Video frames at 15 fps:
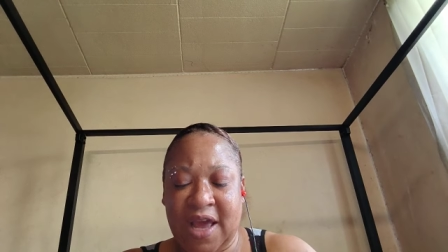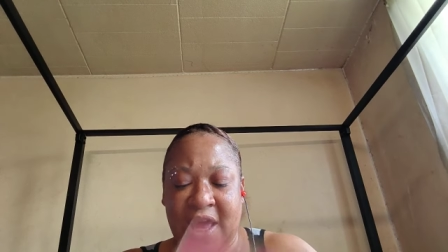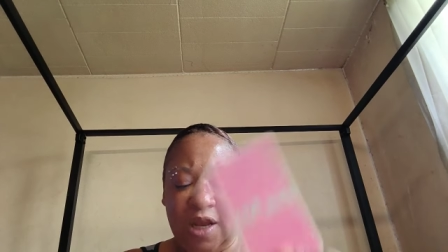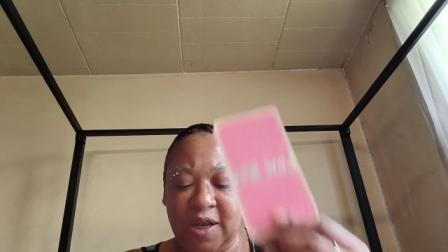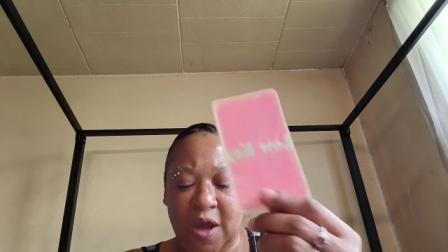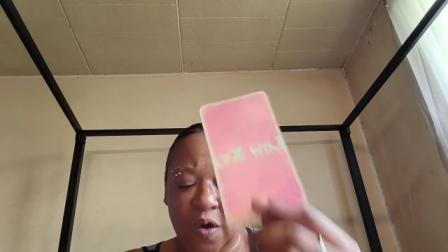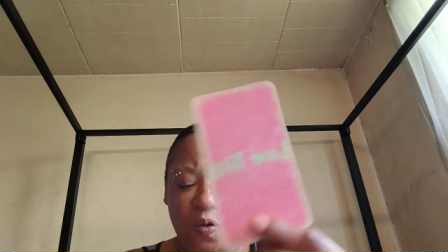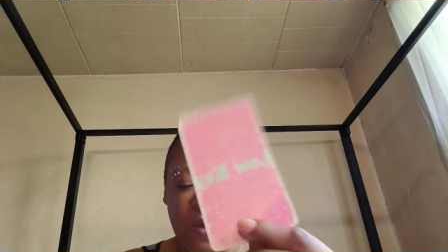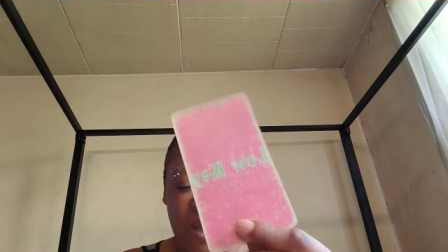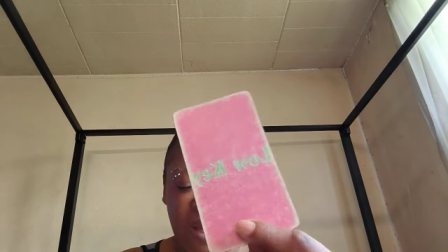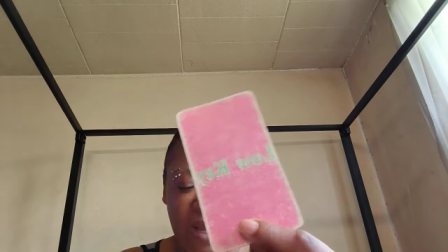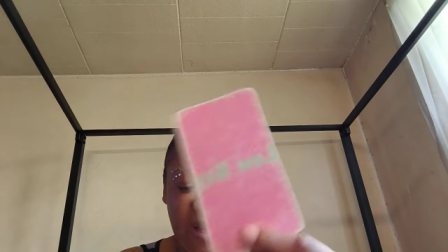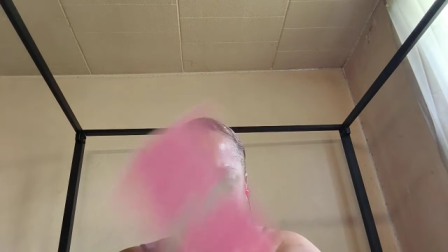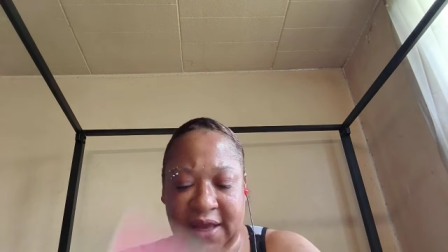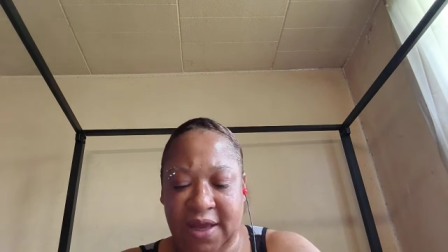Low
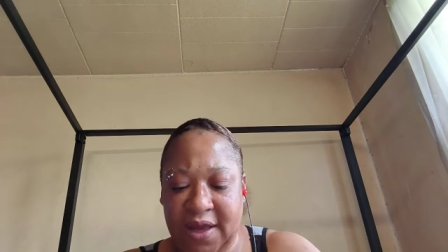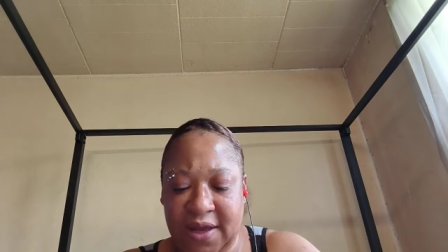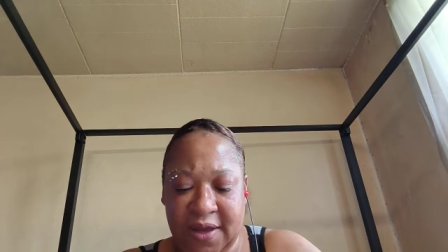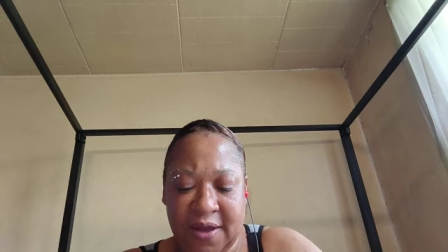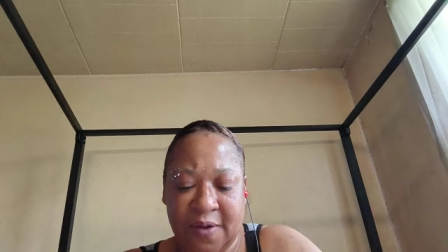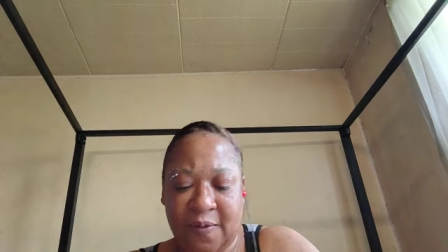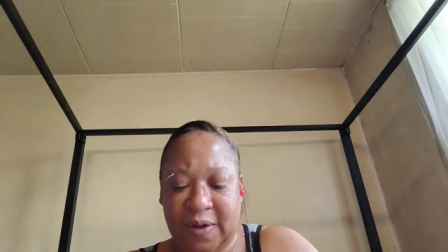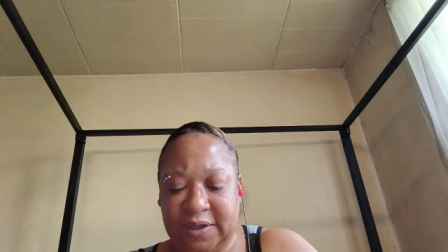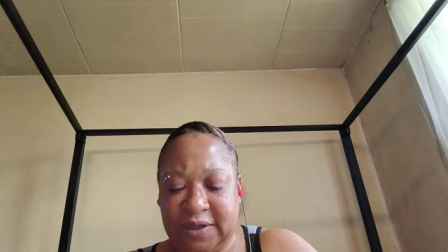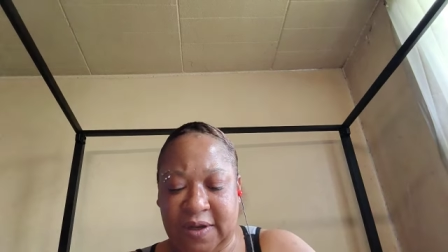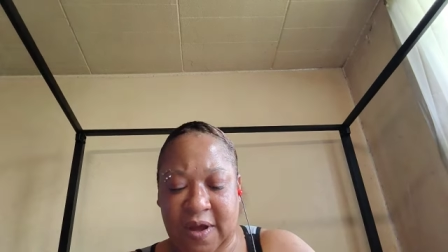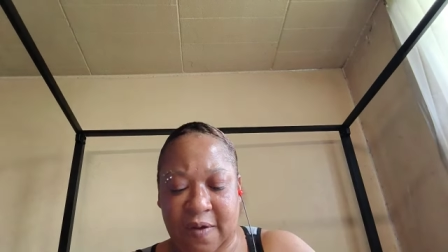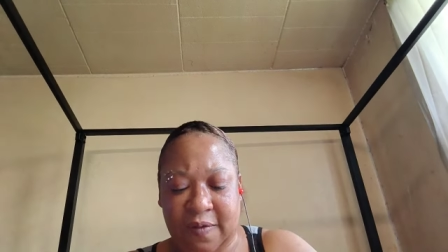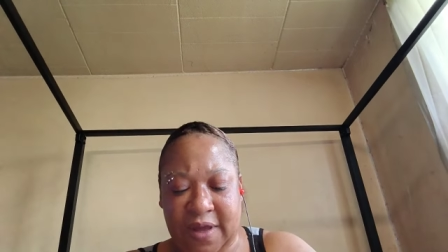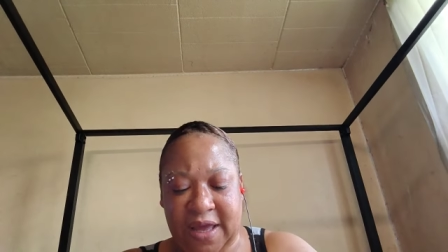key. What's
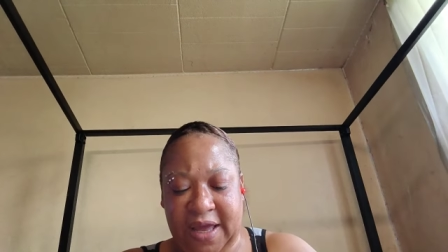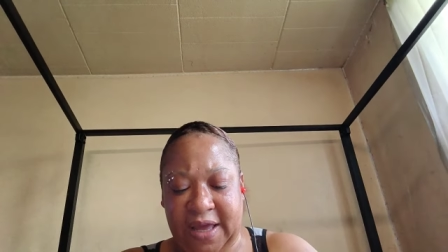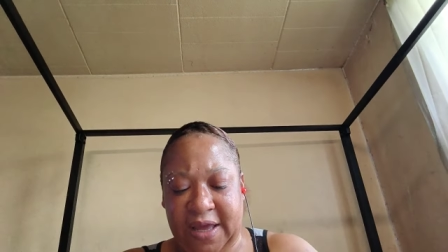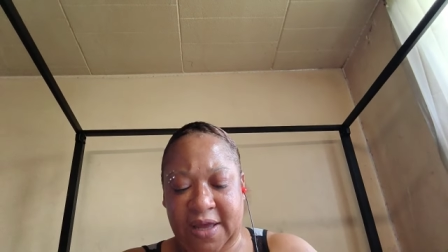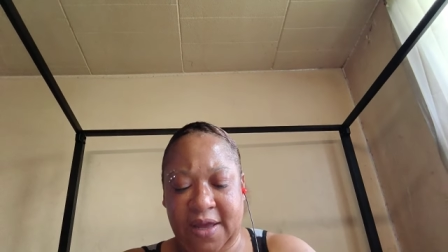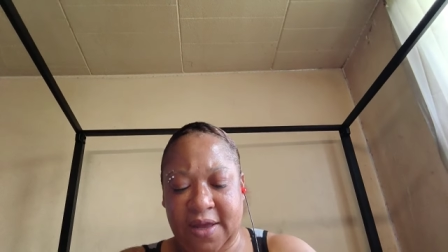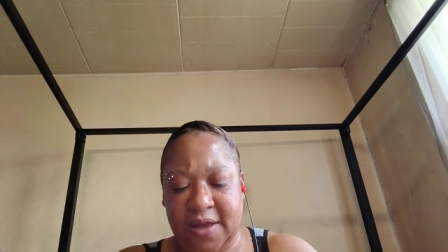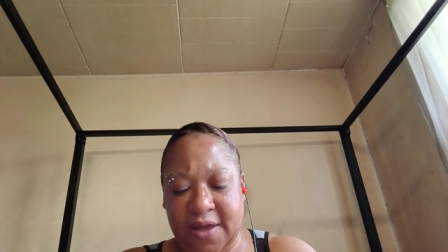low key?